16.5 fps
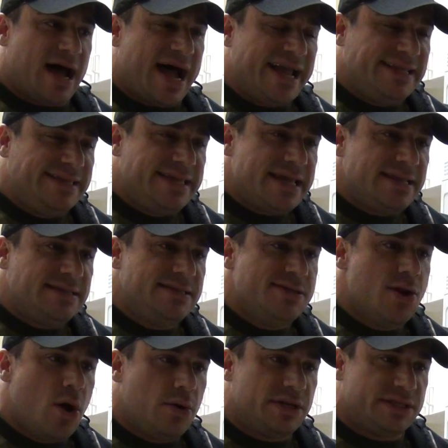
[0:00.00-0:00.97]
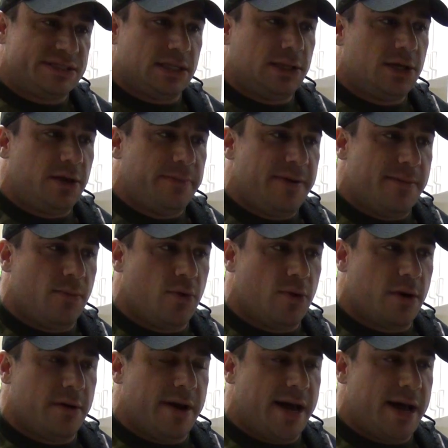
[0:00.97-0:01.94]
I did notice a little bit
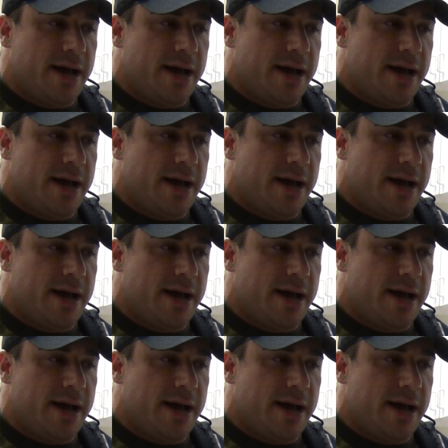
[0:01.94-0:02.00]
more